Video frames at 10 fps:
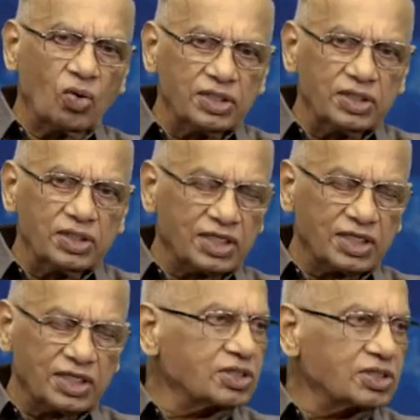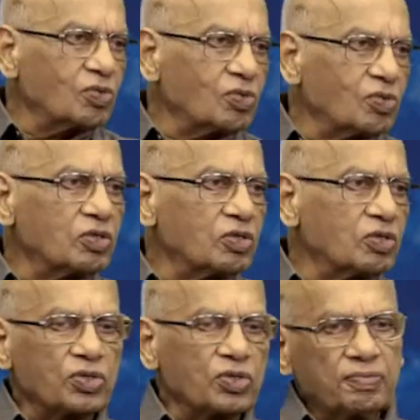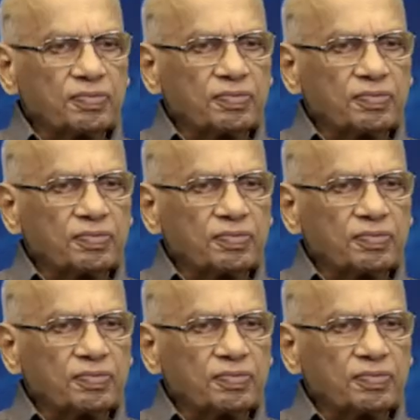Only the successes will be reported.